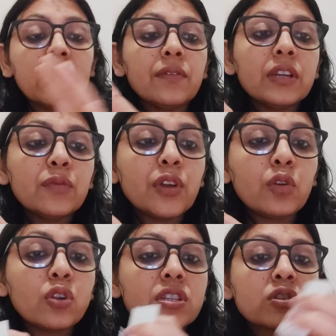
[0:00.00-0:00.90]
Even if you
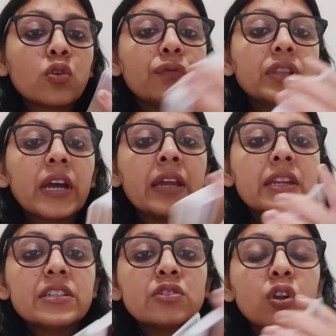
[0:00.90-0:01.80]
are not, just go with the
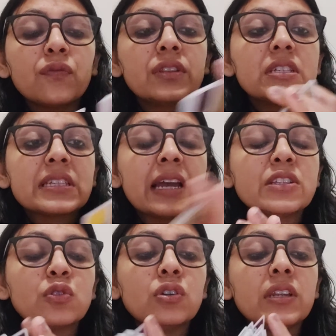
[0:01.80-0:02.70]
energies, not with the
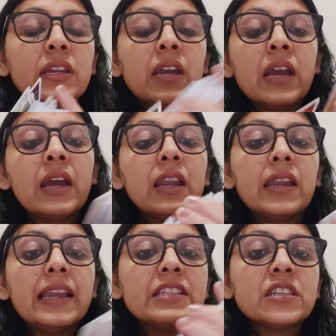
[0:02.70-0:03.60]
signs only.
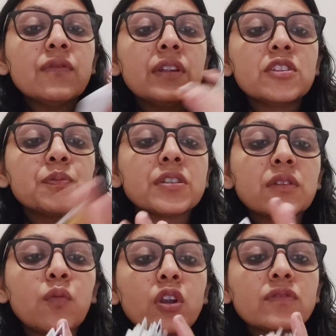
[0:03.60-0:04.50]
Let's see what this
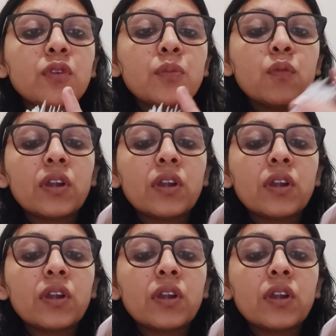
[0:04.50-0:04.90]
person wants from you.